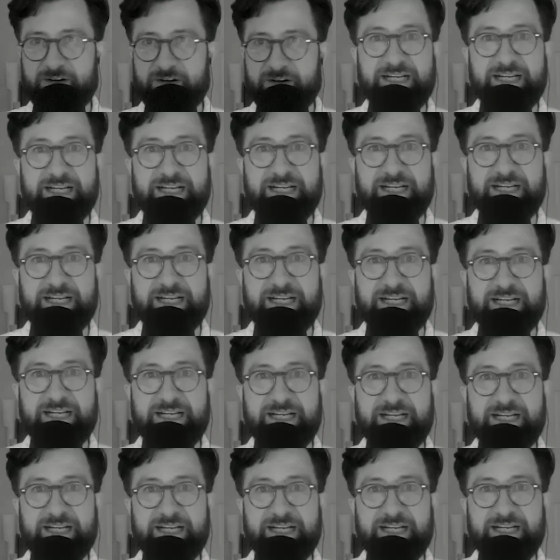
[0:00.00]
but
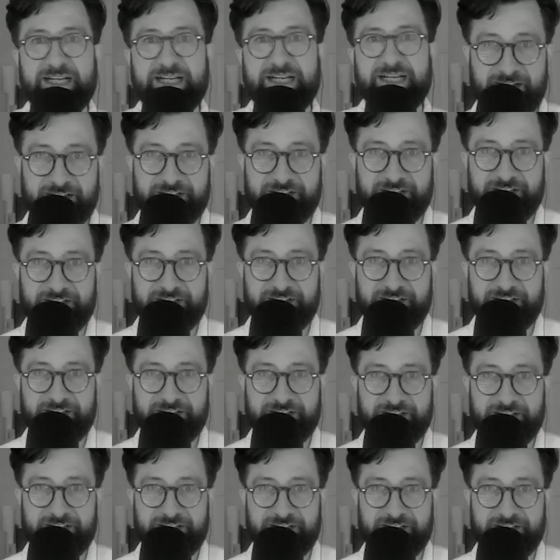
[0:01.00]
it's much better
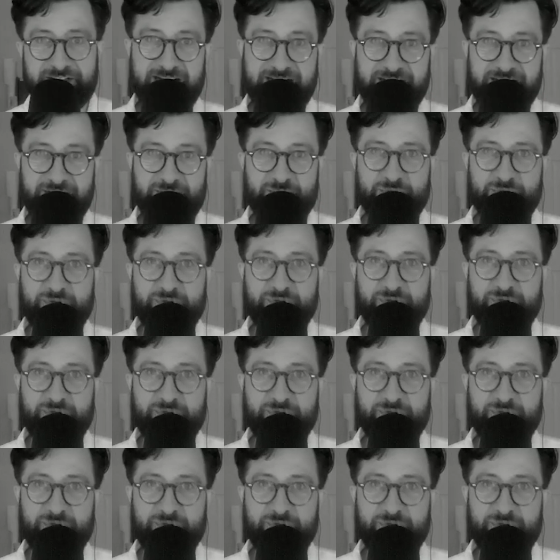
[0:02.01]
not to do that,